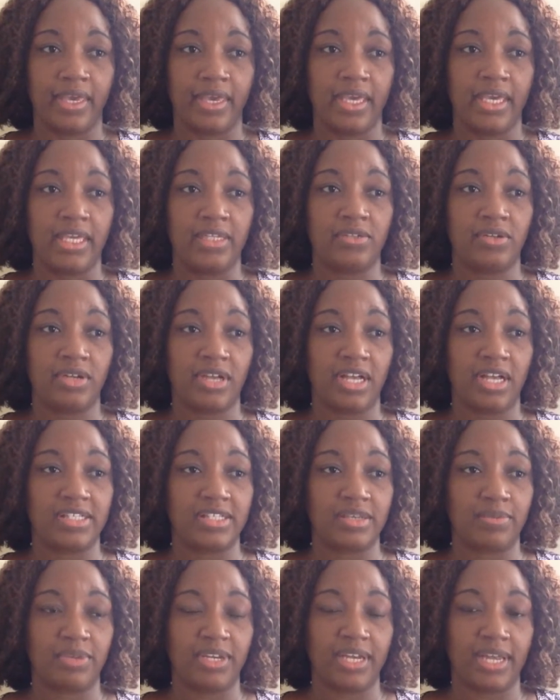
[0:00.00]
It could
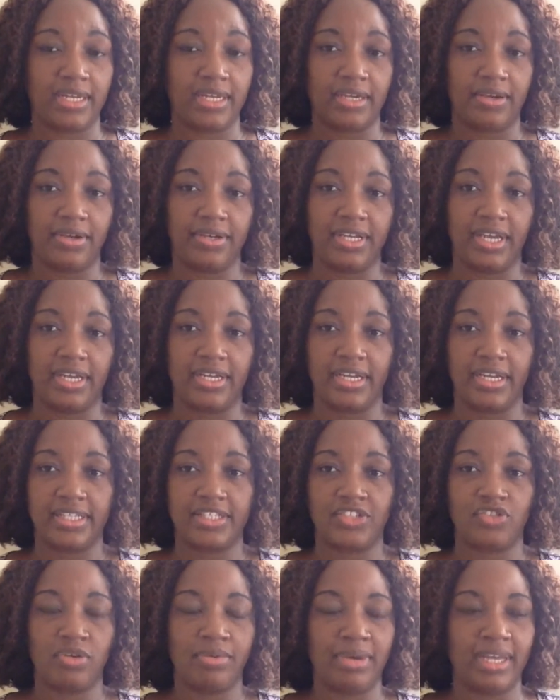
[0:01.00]
also be that they got the other
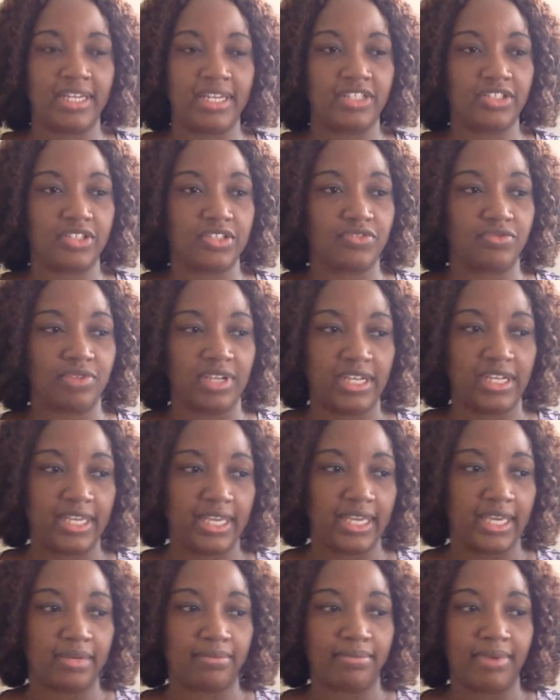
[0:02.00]
extreme and they just really
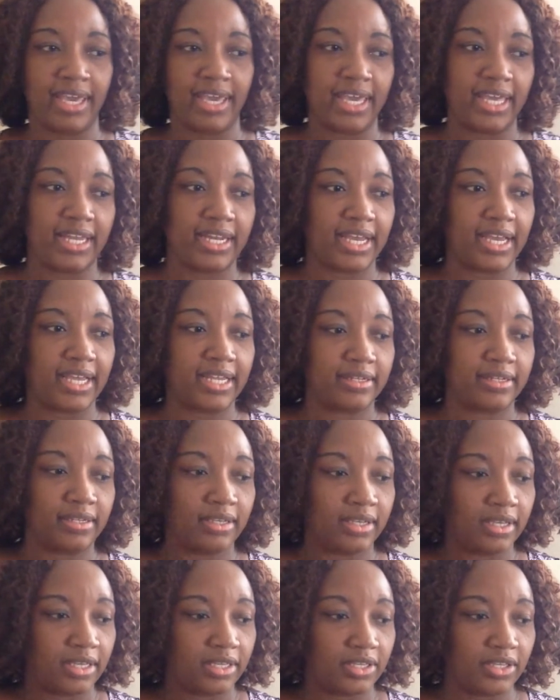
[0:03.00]
hate men and,
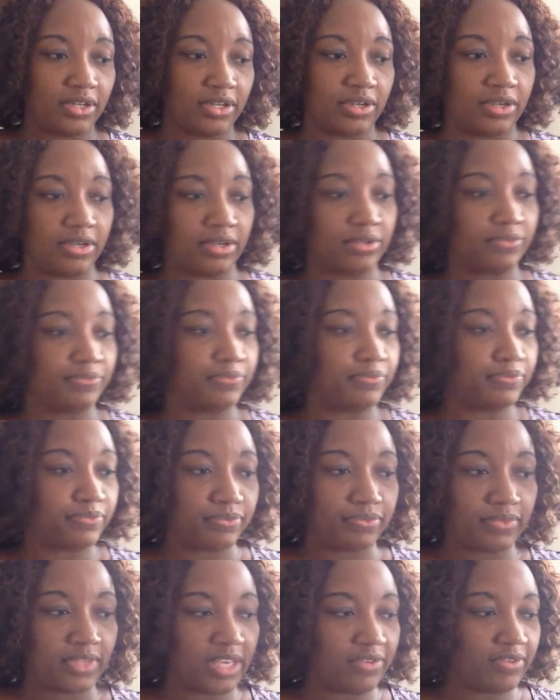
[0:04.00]
you know,
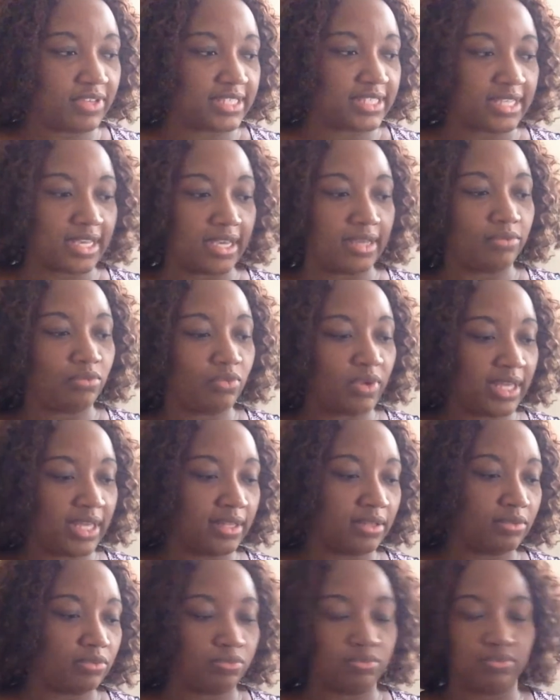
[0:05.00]
even say,
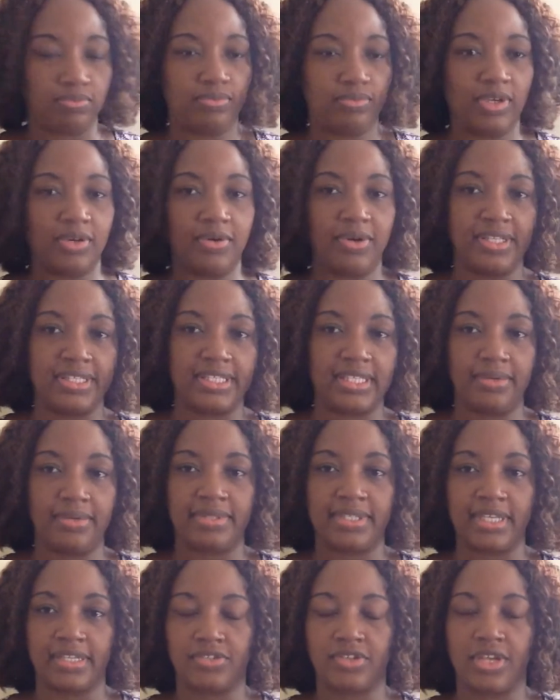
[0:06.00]
well, we're going same
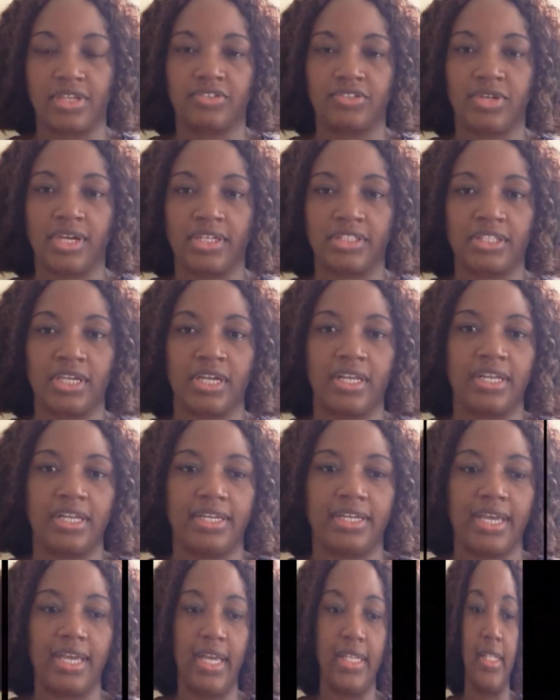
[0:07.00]
sexual attraction and
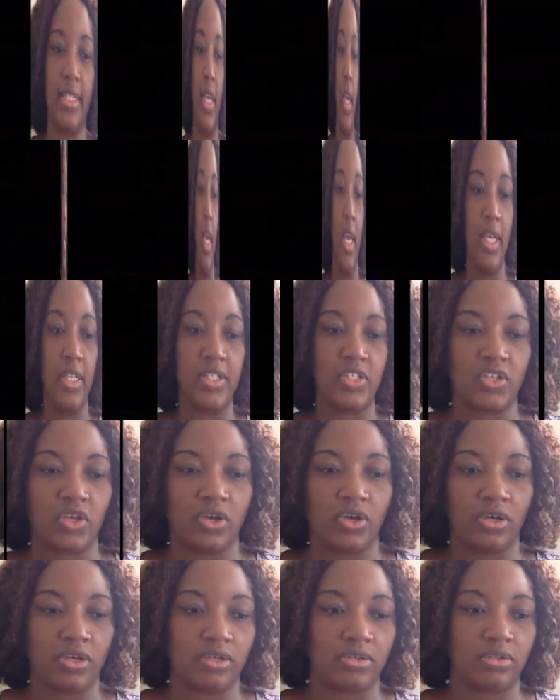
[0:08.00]
that.
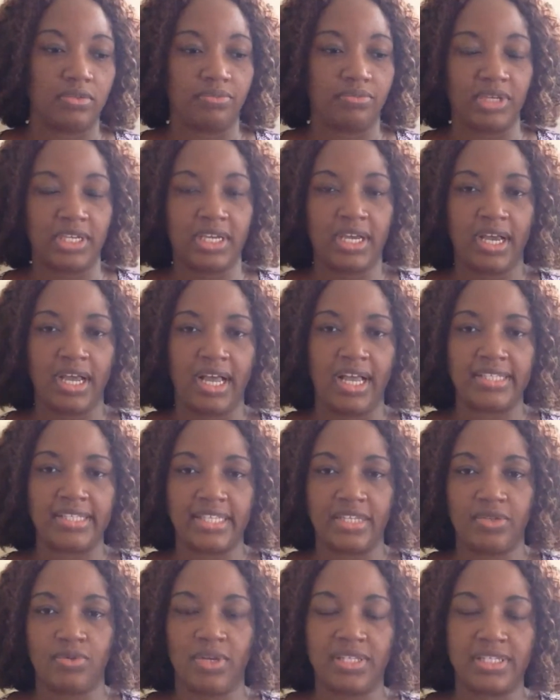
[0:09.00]
So because
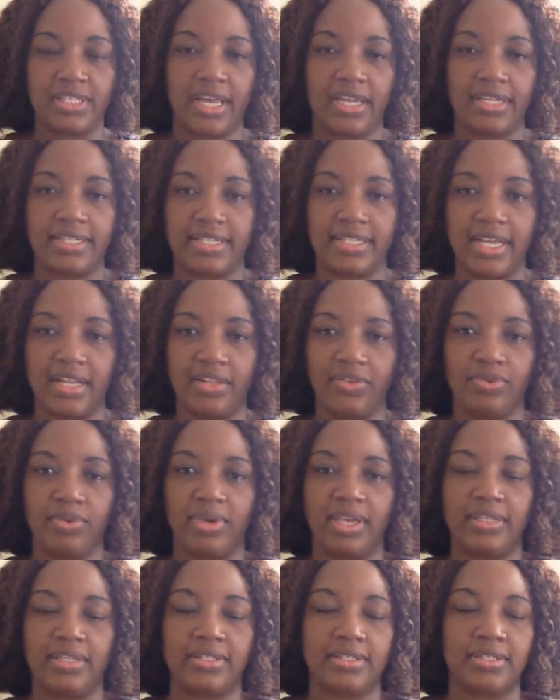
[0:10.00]
it was not dealt
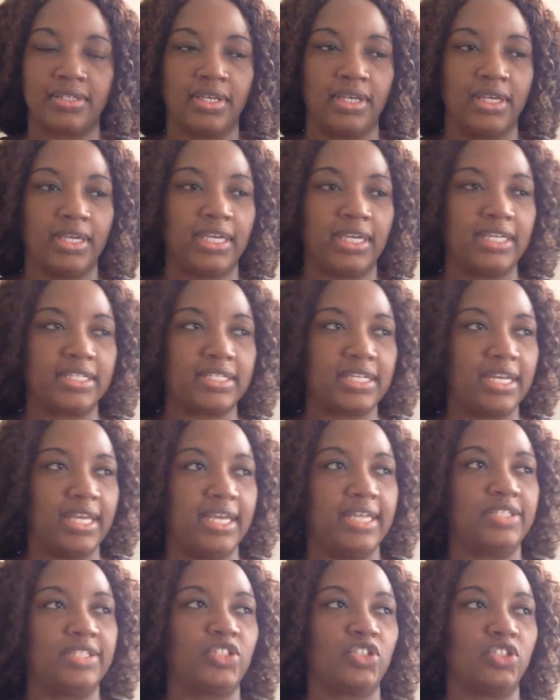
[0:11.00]
with, it
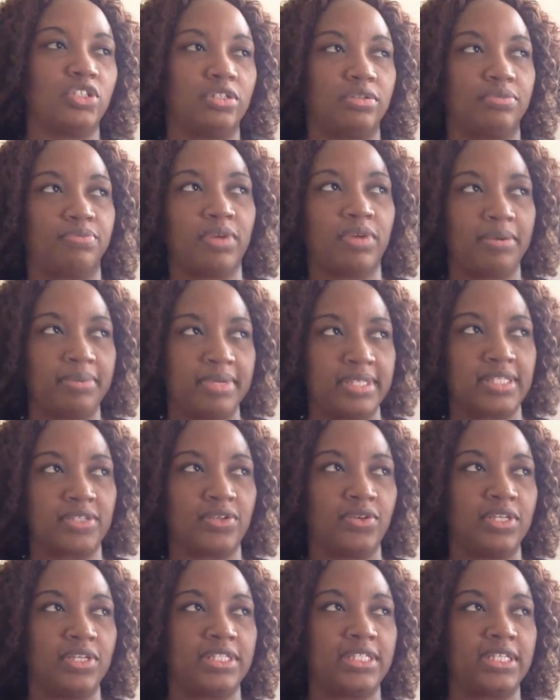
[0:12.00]
led to
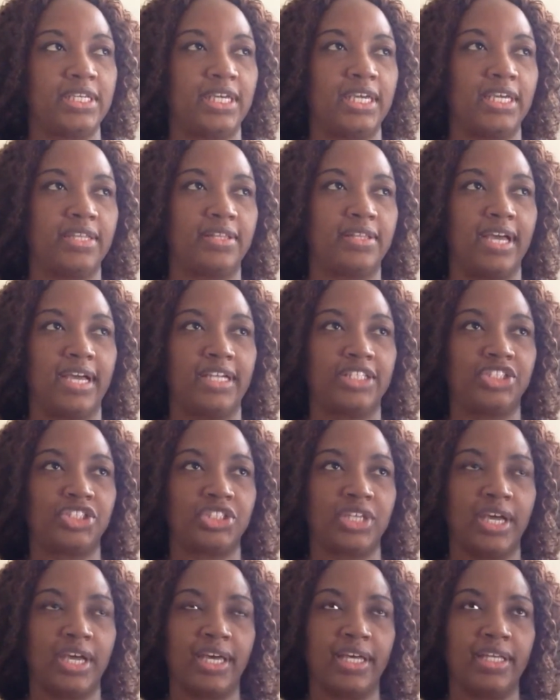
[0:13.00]
promiscuity in that
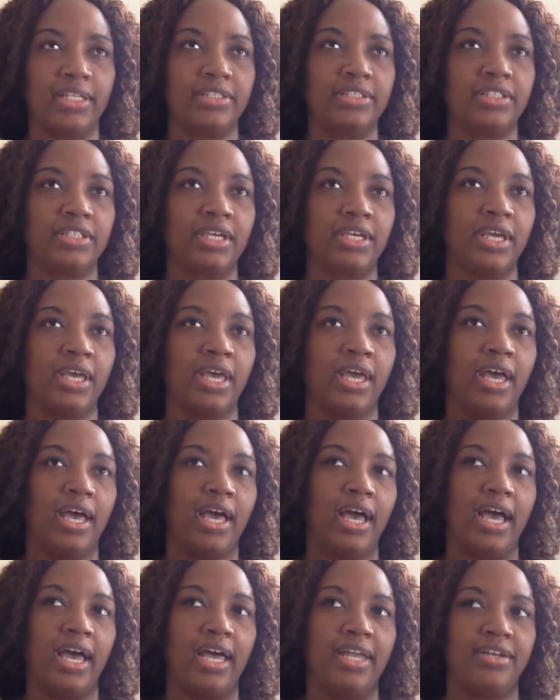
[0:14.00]
child.
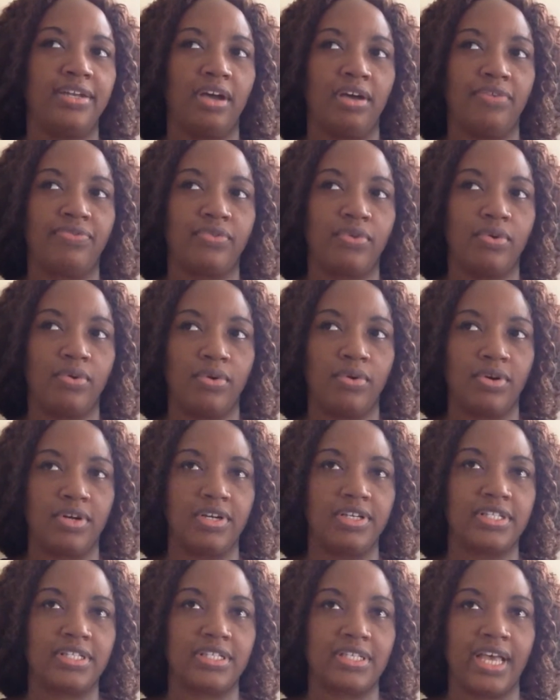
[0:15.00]
And of
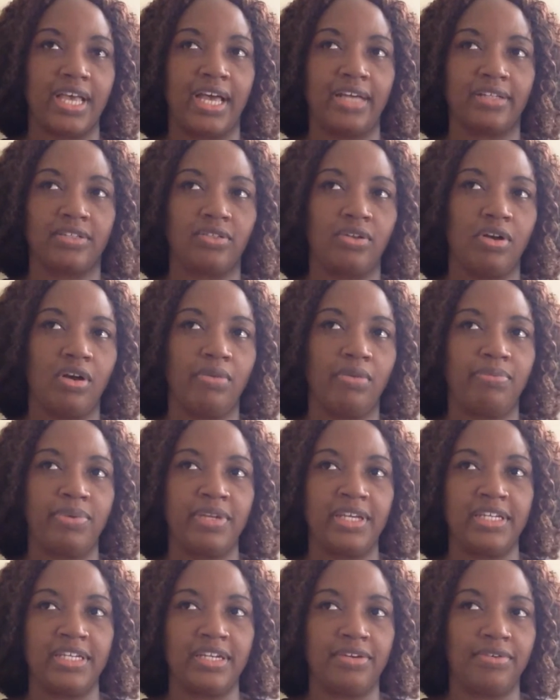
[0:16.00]
course, a
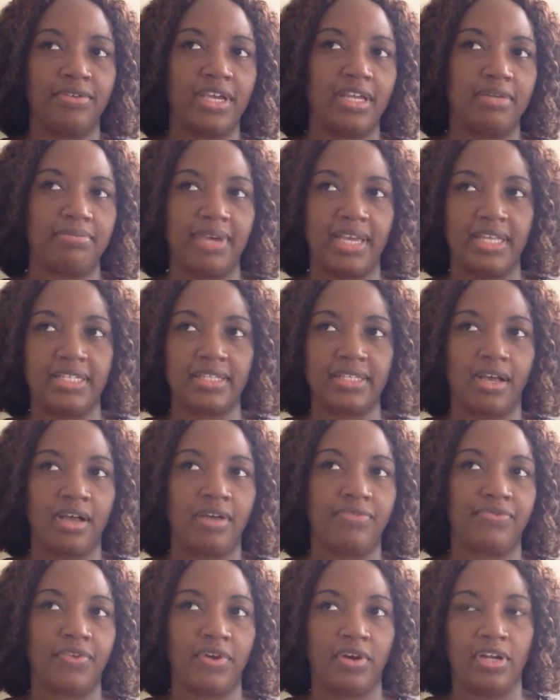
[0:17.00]
complete derailment
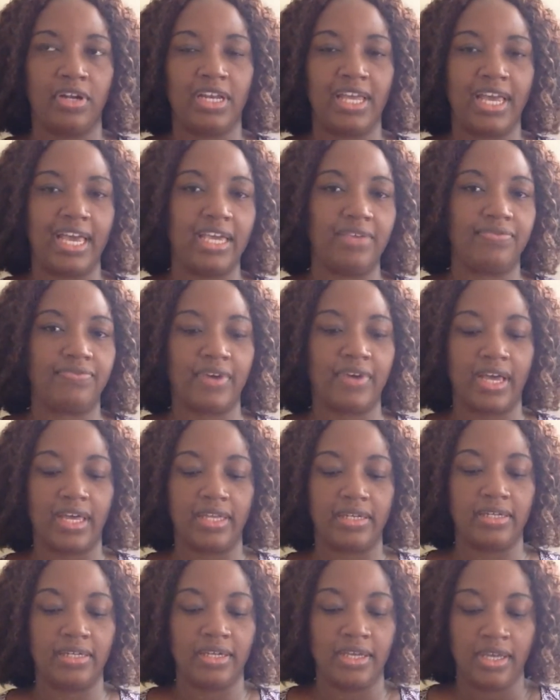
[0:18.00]
of her life
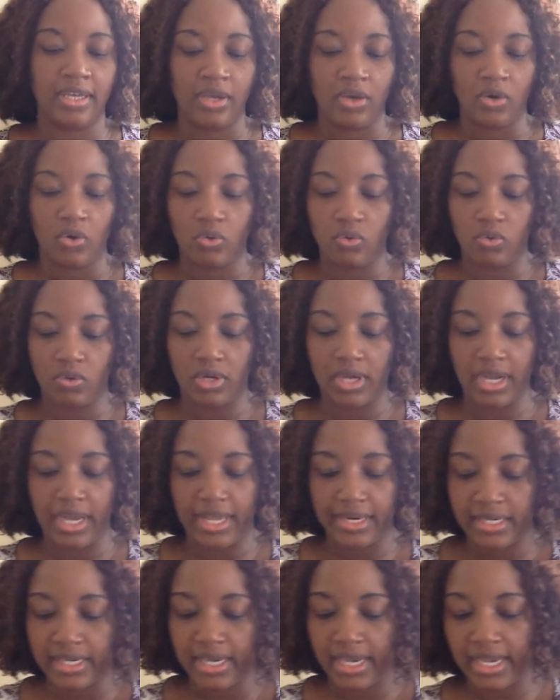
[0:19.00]
and who
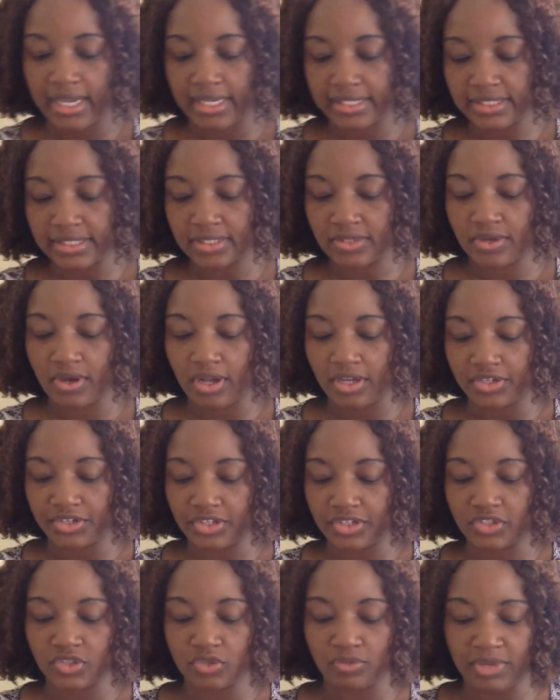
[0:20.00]
God has called
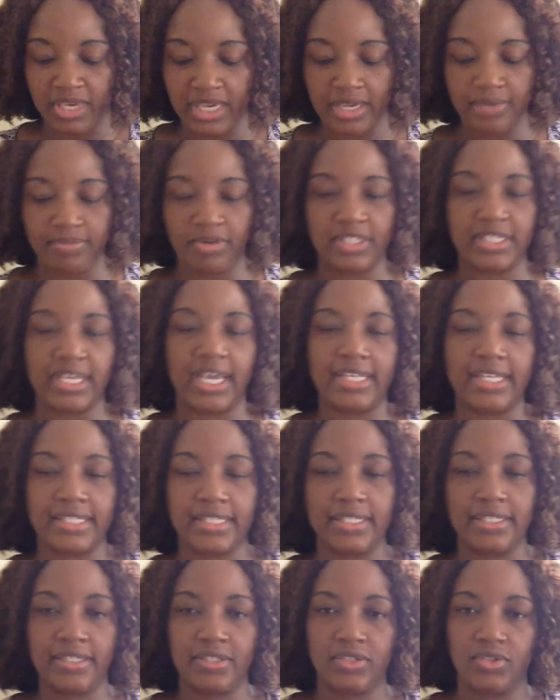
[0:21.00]
her to be. But I
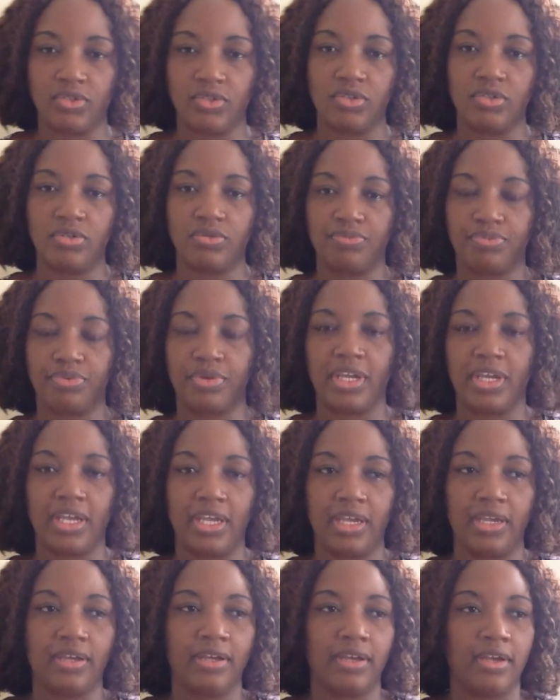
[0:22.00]
still do
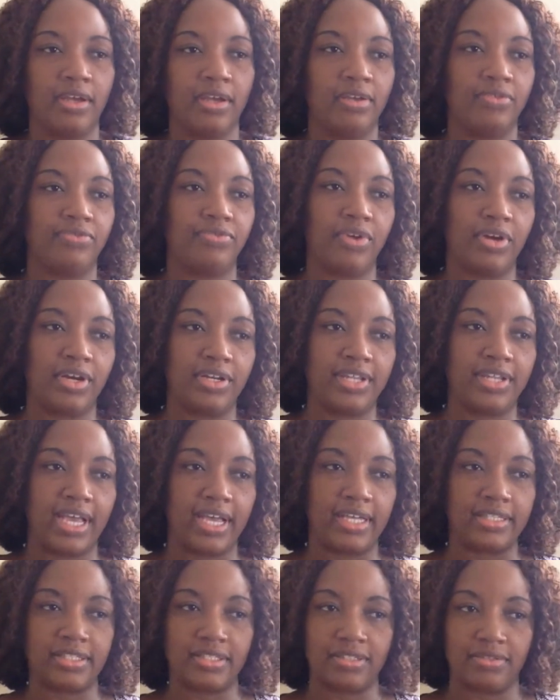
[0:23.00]
pray for
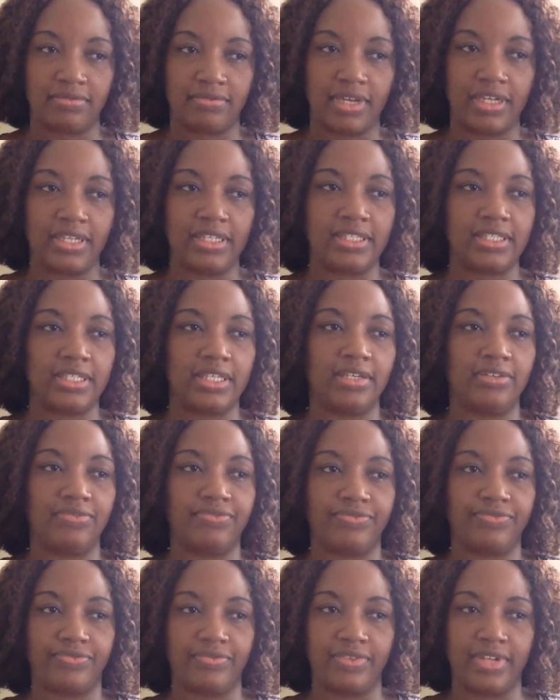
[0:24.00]
that
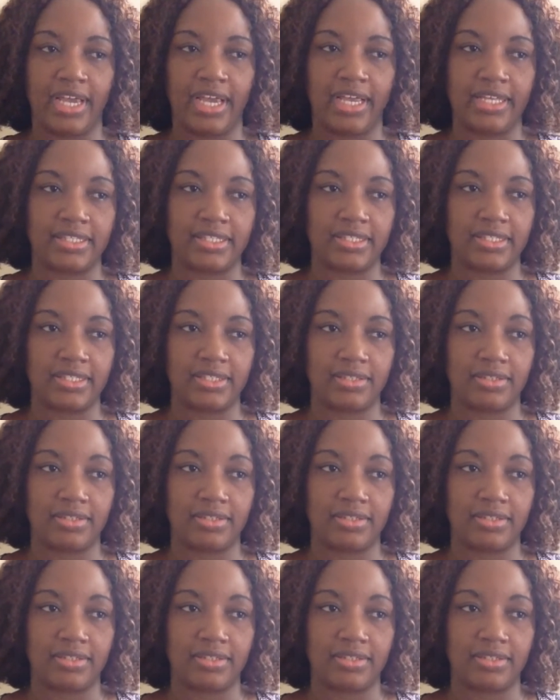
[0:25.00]
relative that,